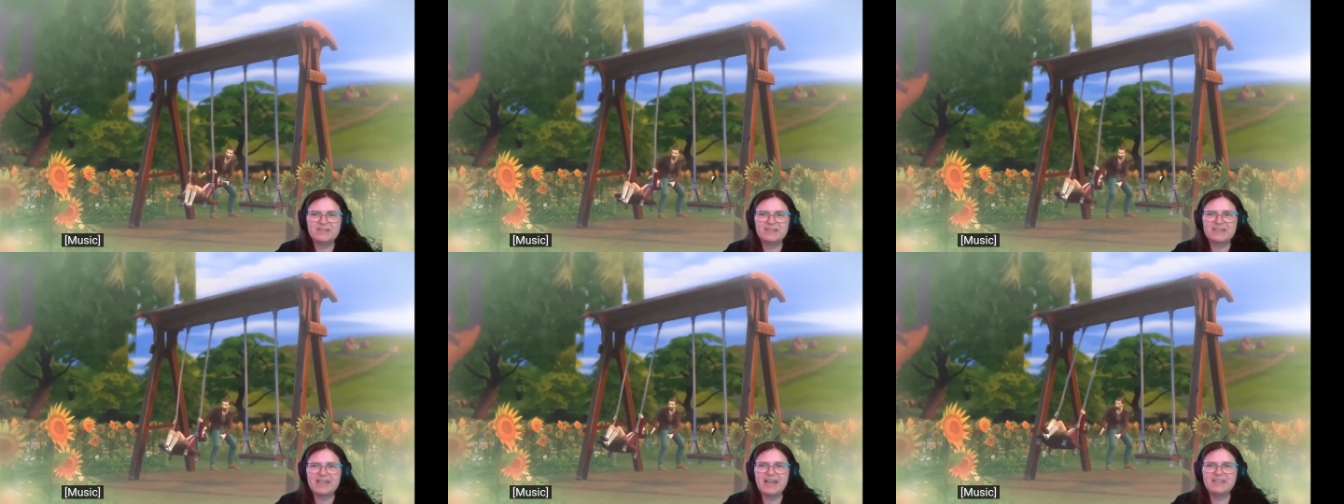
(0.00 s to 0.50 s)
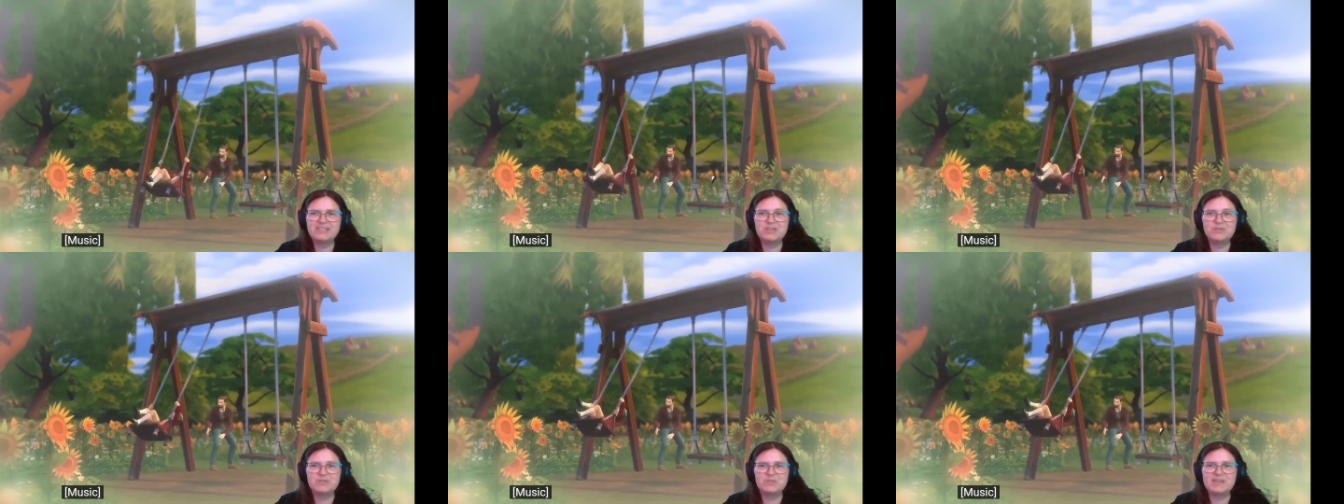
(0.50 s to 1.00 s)
that's a
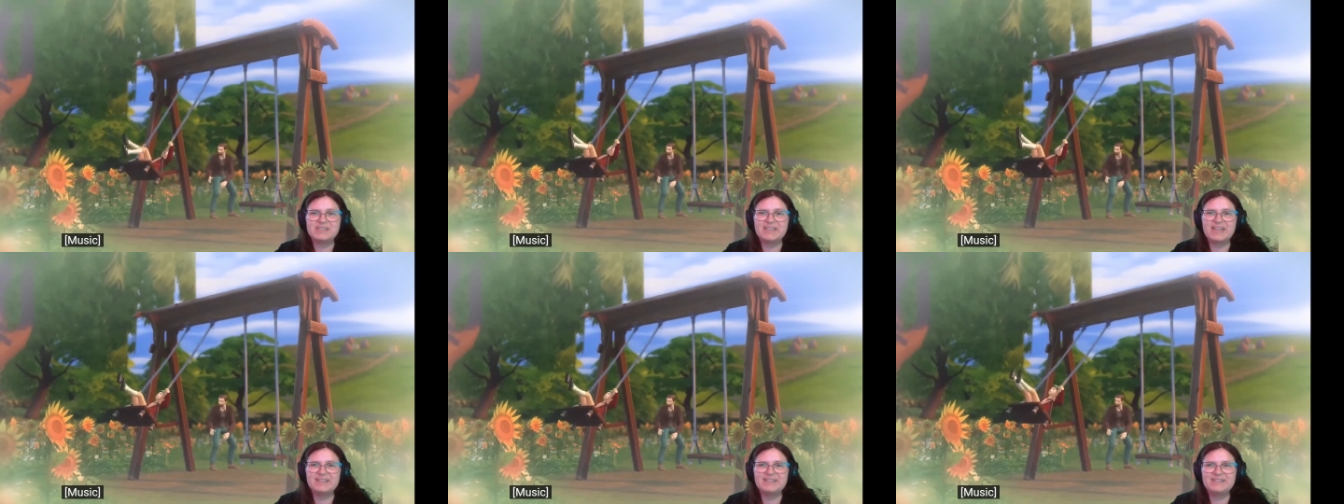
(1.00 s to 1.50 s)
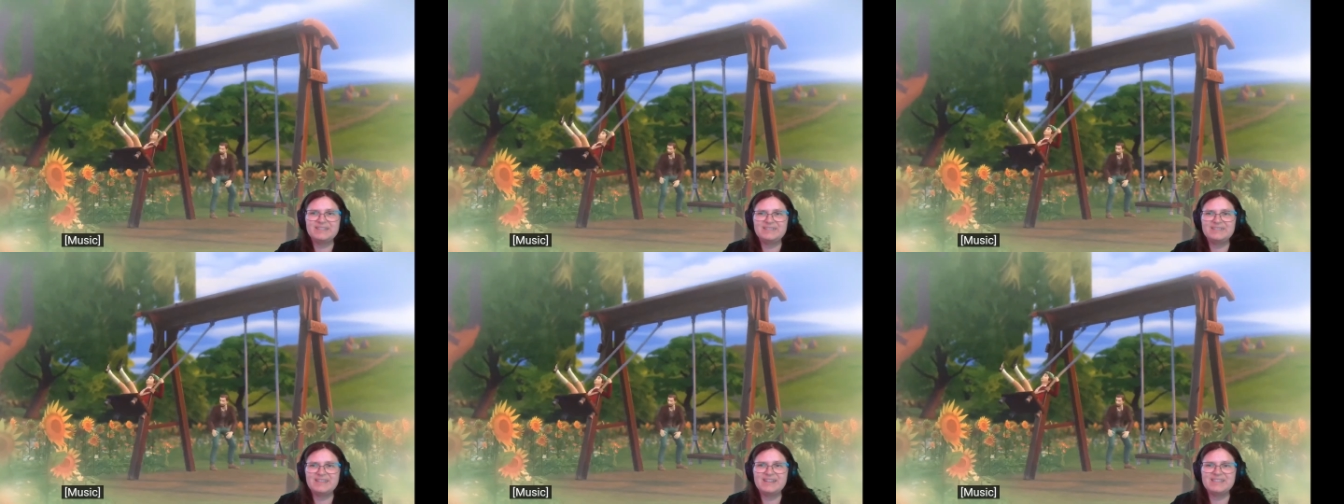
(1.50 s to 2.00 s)
new swing set.
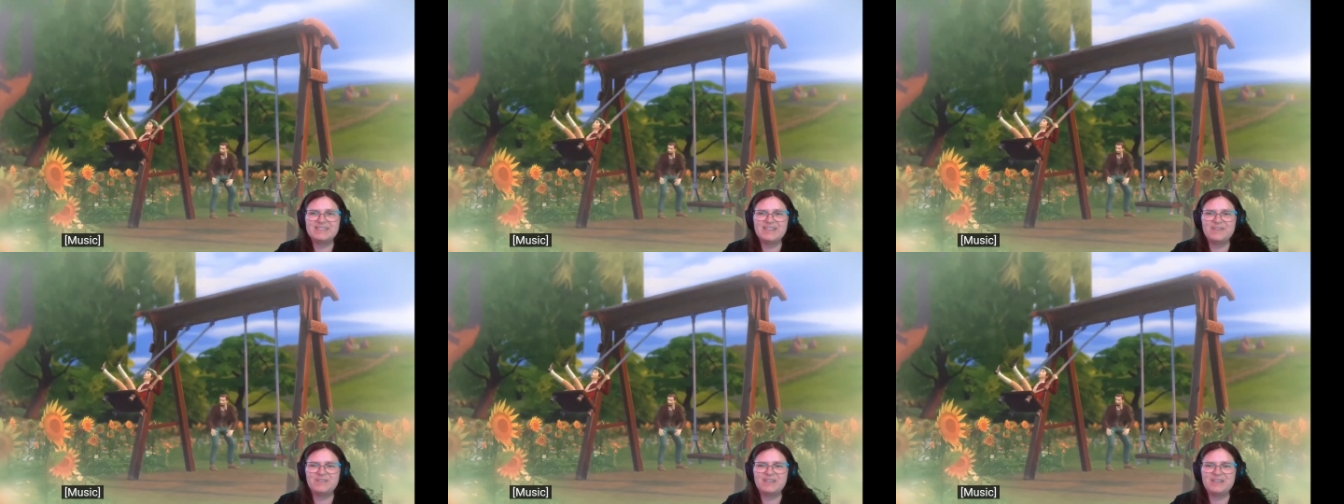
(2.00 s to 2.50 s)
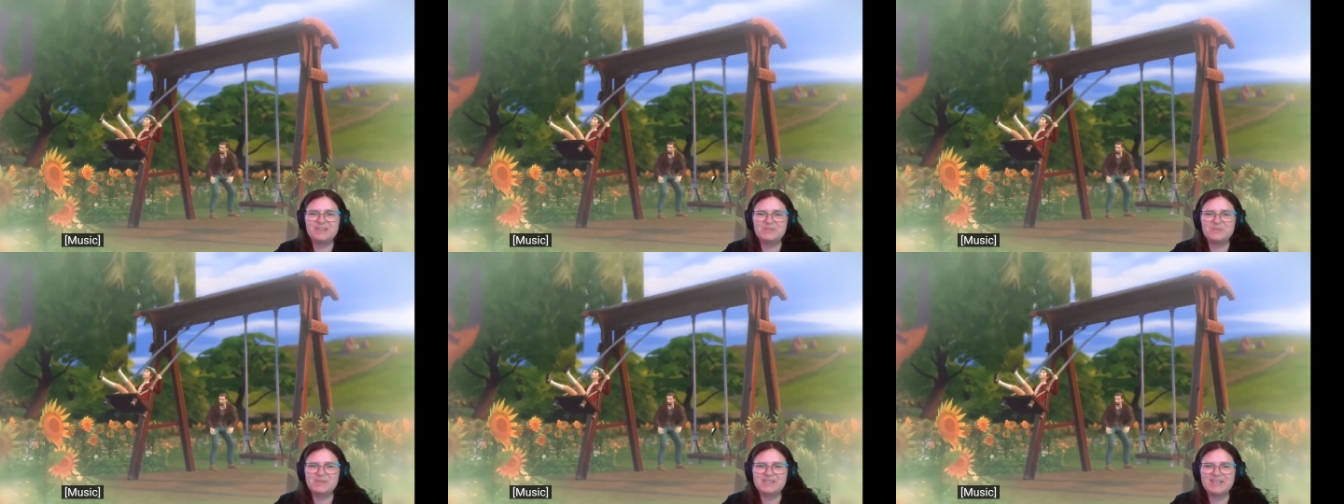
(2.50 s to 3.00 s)
That is definitely a new
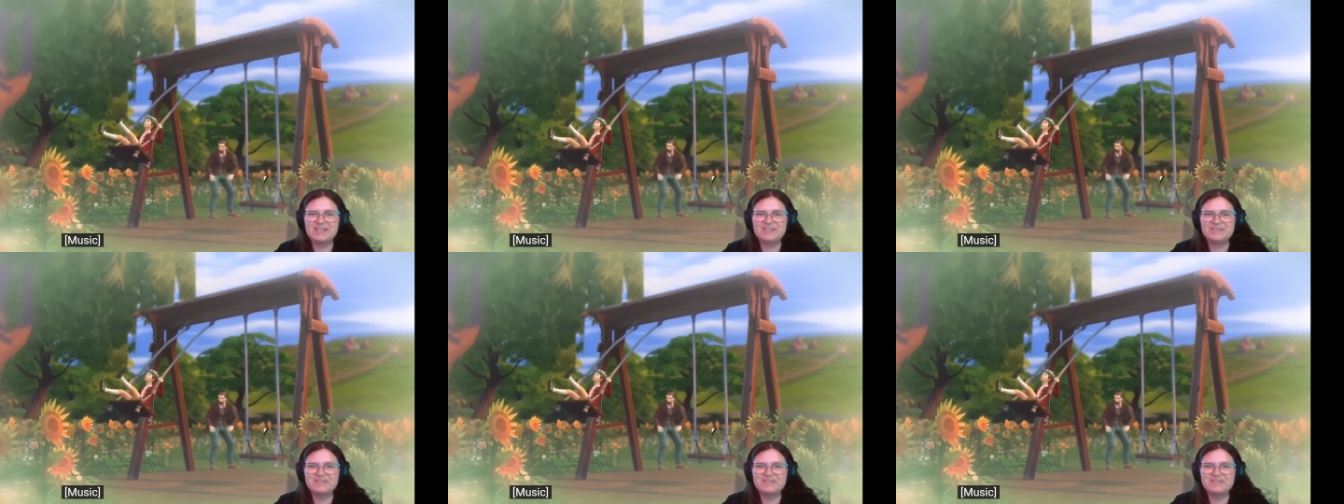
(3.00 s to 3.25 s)
swing set.